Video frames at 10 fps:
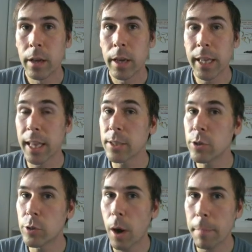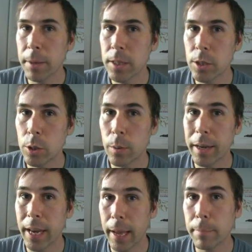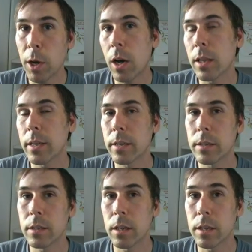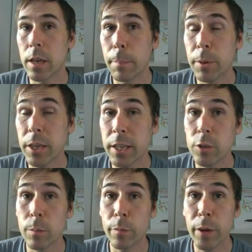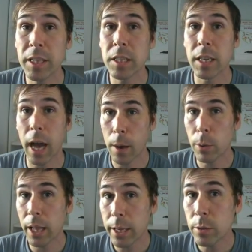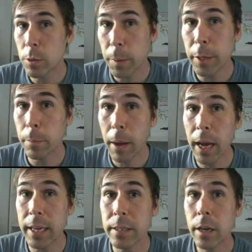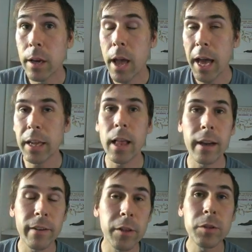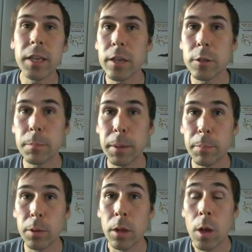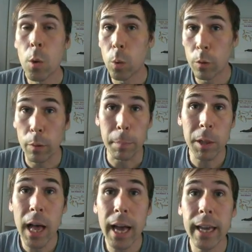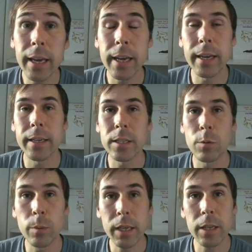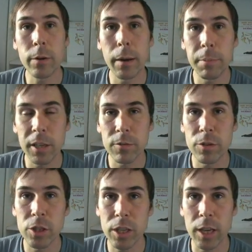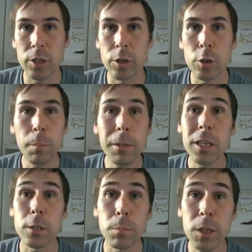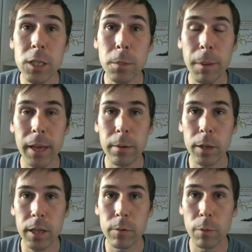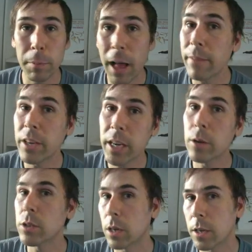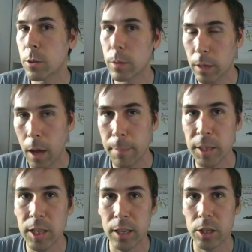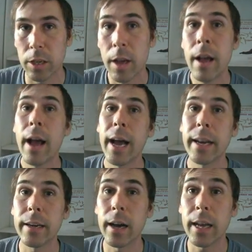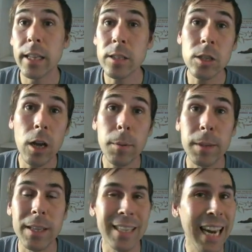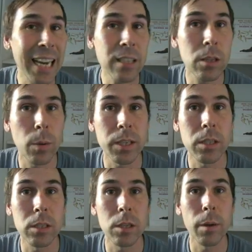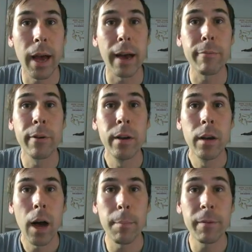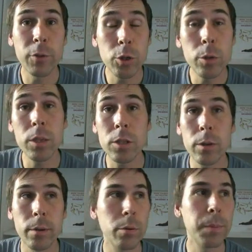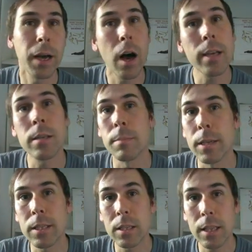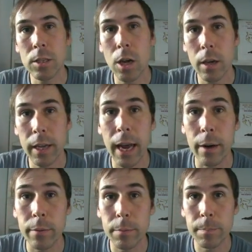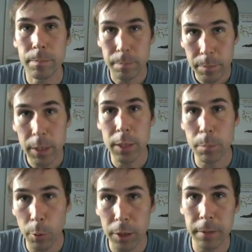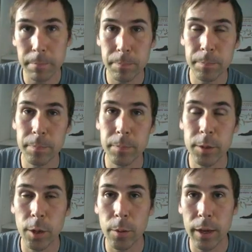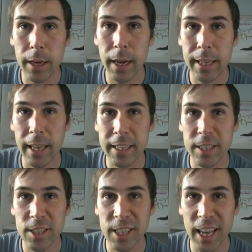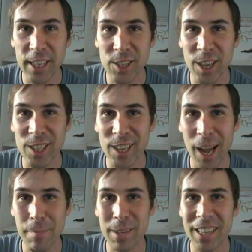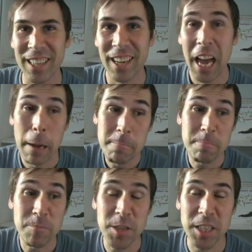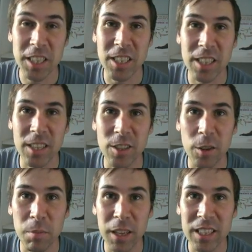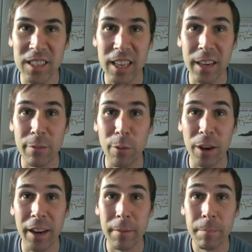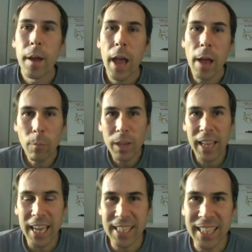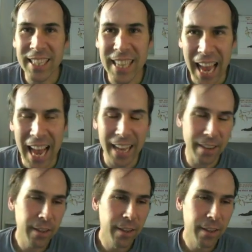Unless you drop into a name-calling little temper tantrum frenzy, I will let you speak your mind, and a lot of other intelligent people will reply, and it's a really great place for discussion. So please, participate in reply videos and also in the comment section, and let's talk about this and ask the questions that you have. If you do disagree with me, awesome. Let's talk it out. It's important. So I'd like to see that discussion happen, and think this is as good a place as any for it. And one last thing to add.